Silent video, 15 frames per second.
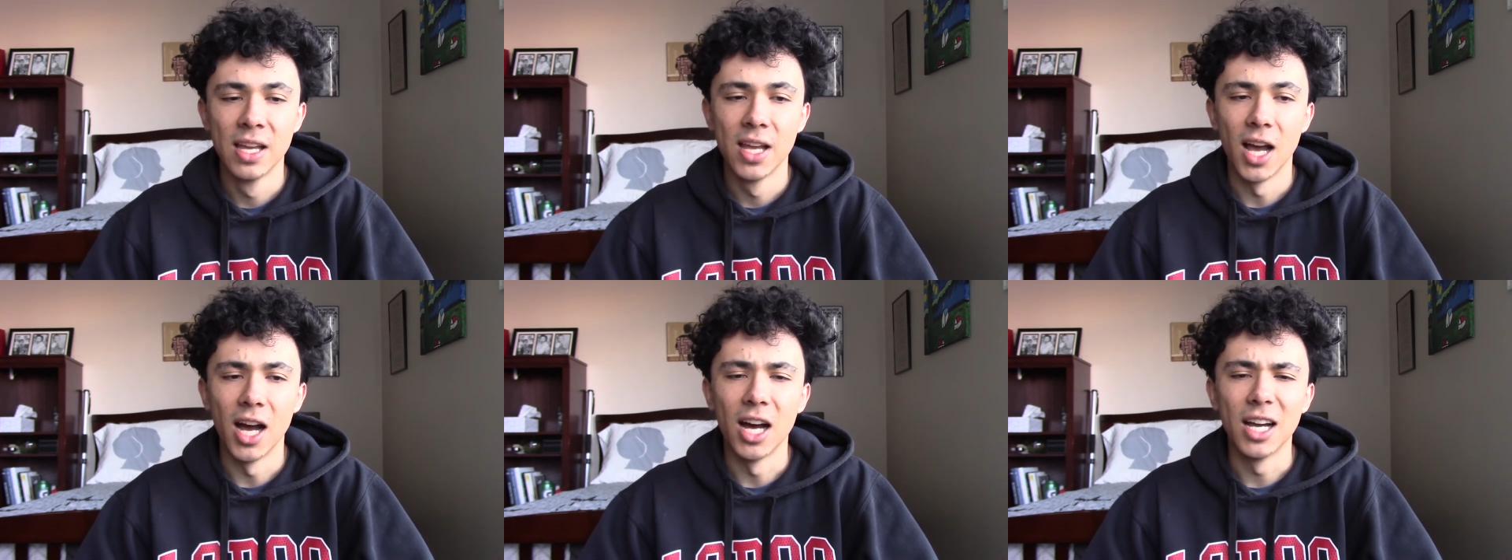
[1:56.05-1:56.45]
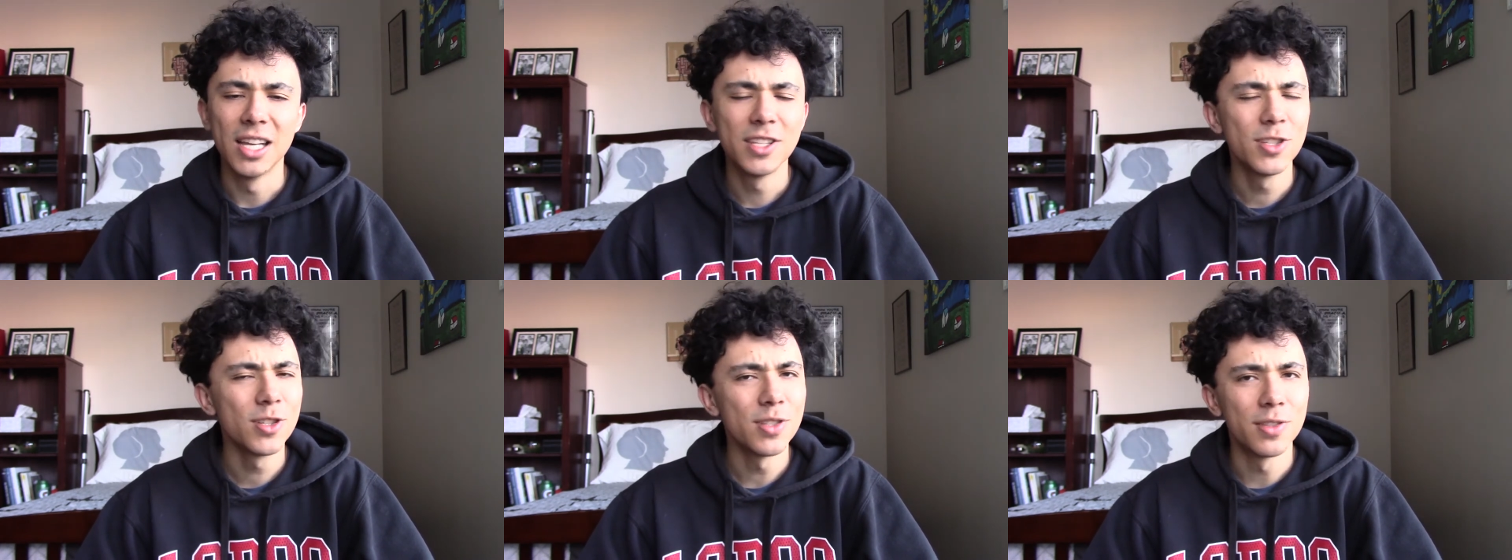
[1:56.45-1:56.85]
uh,
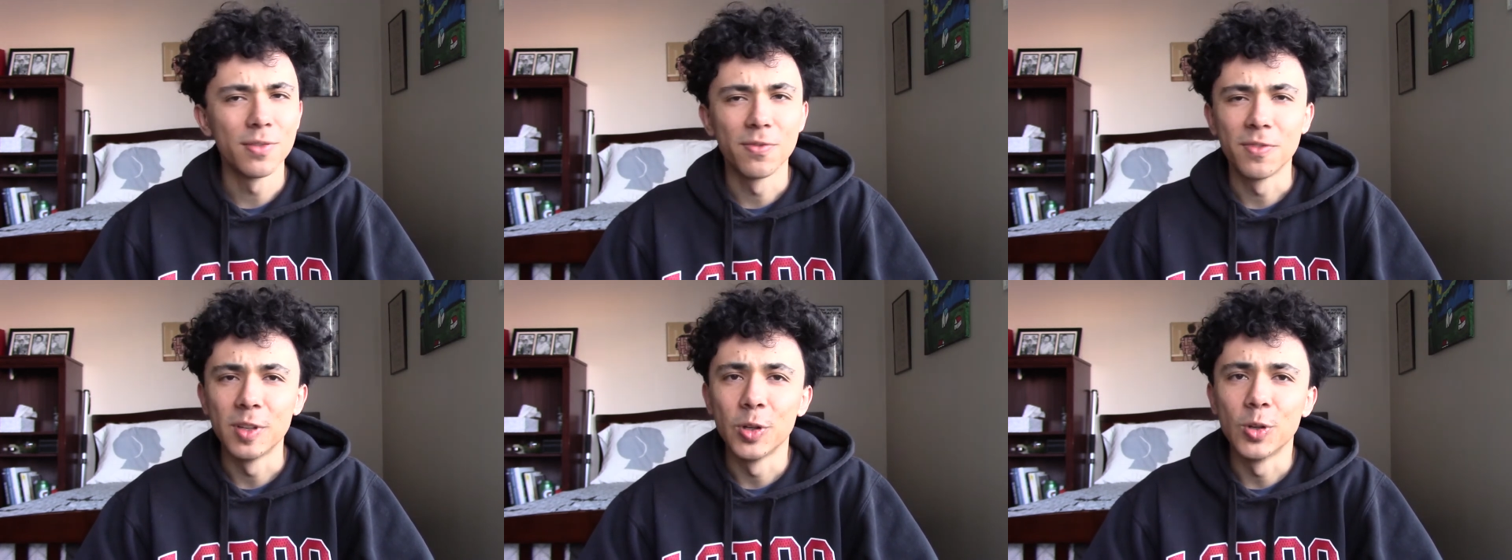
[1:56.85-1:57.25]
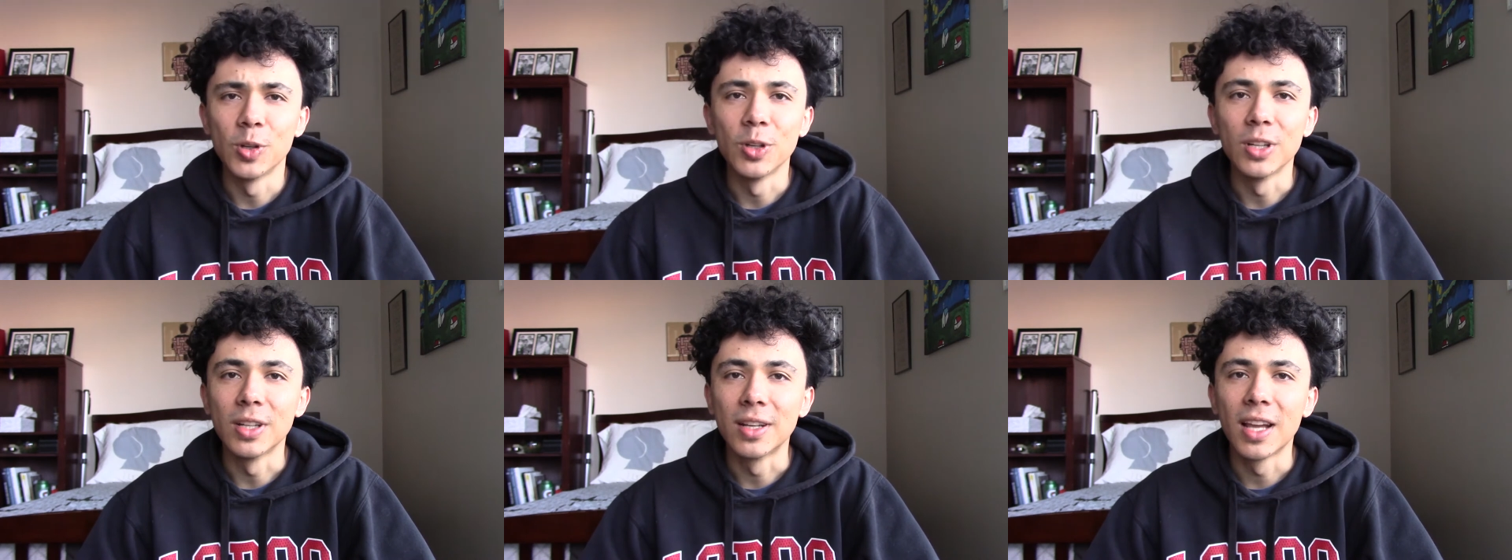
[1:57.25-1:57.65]
it's just a
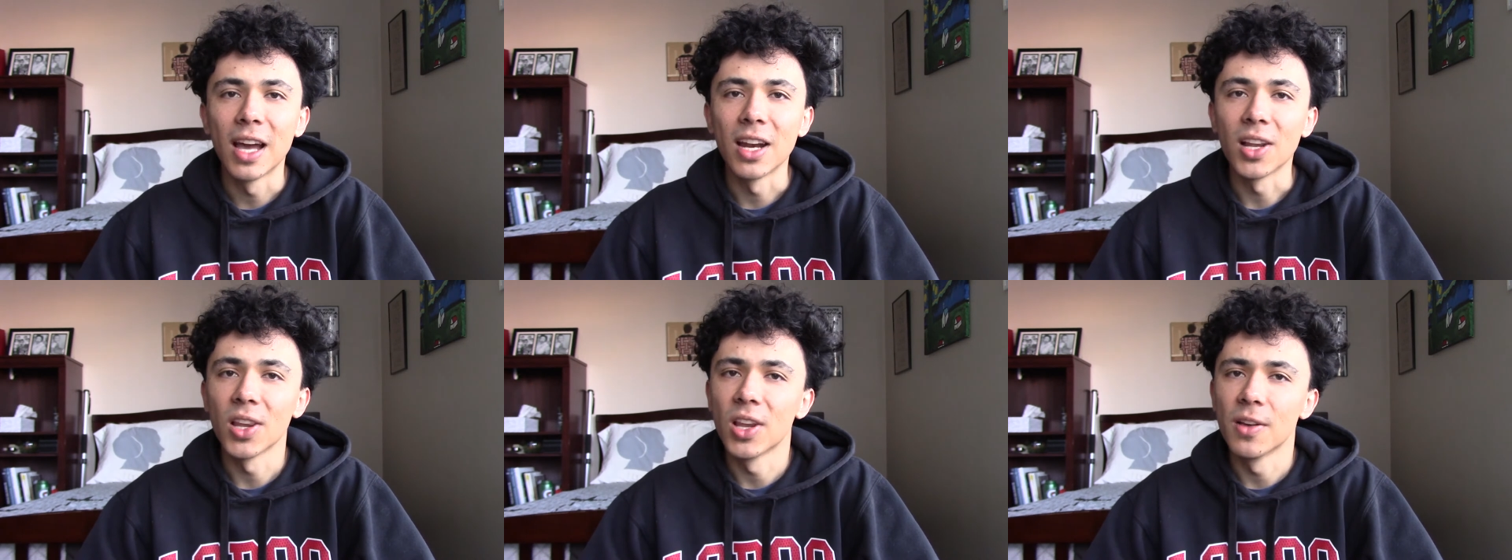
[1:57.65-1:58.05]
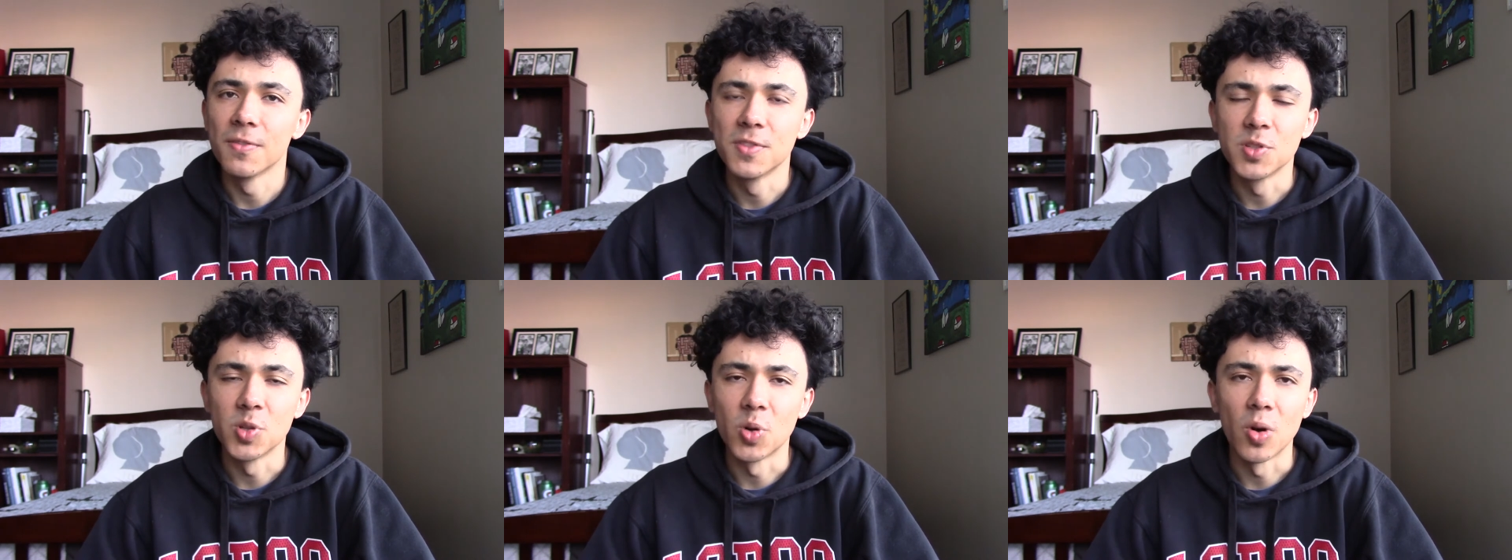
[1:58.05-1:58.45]
feel-good kind of love
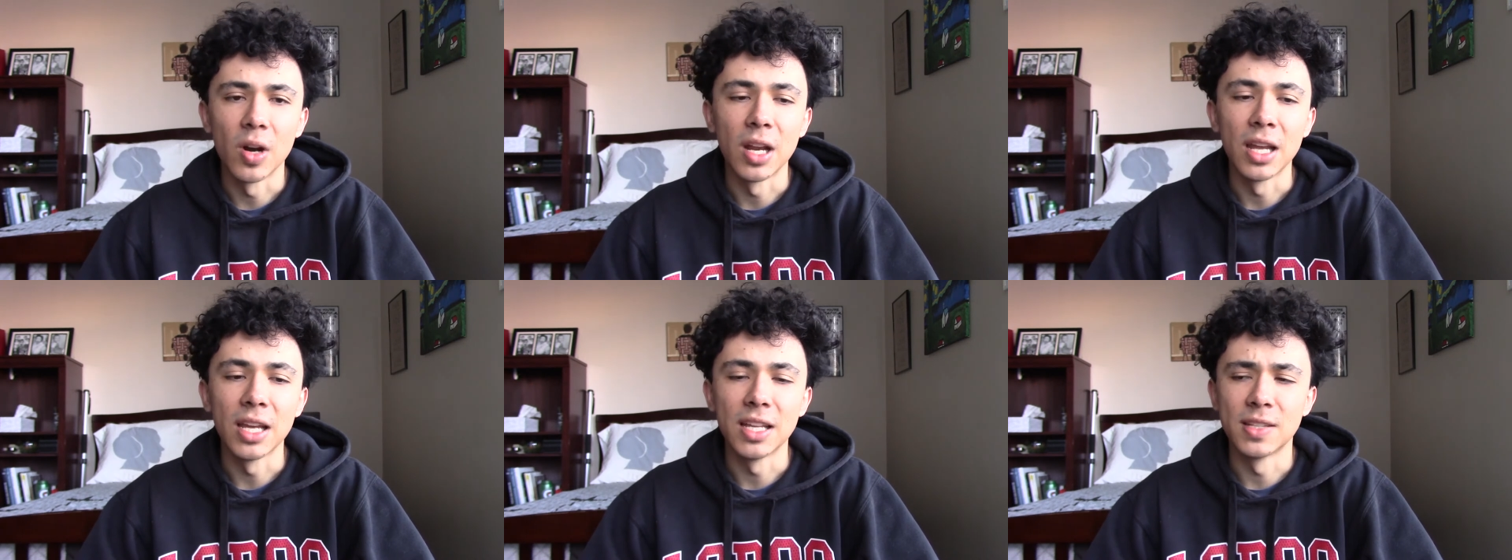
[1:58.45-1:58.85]
story.